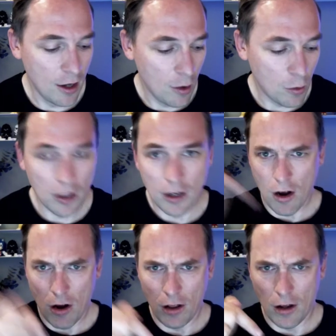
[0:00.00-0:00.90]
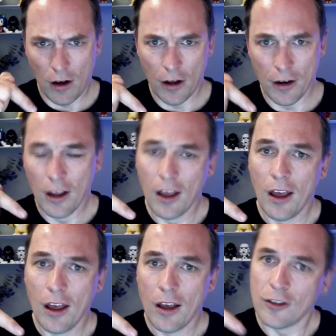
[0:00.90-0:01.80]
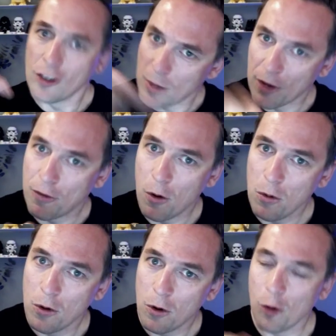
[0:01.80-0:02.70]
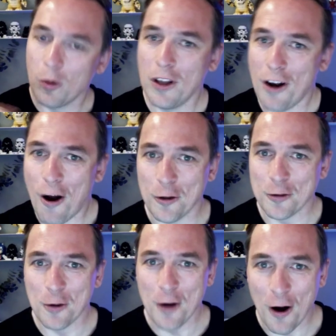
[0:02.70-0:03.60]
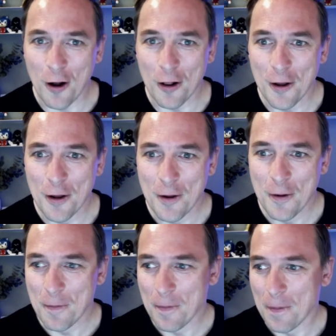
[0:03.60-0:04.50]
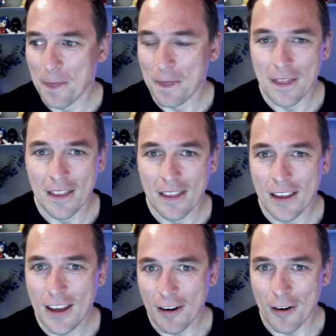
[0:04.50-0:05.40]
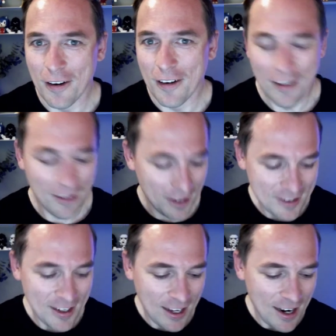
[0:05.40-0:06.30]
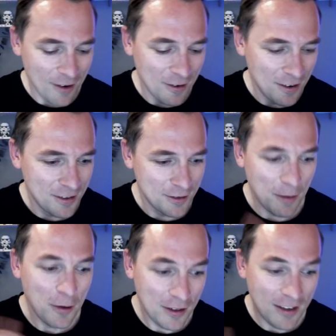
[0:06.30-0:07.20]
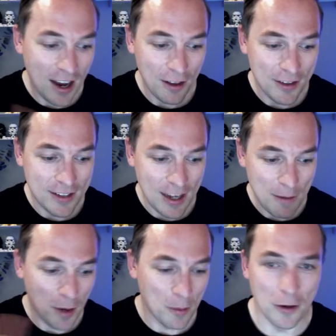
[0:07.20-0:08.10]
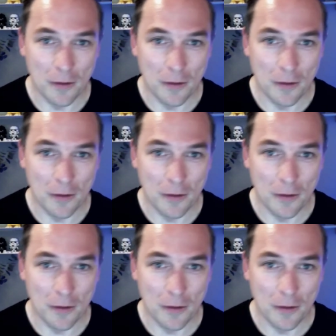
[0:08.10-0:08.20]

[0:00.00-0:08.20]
Will it call on just my phone, or will it also call here? Let's check it out. So I'm going to dial the same number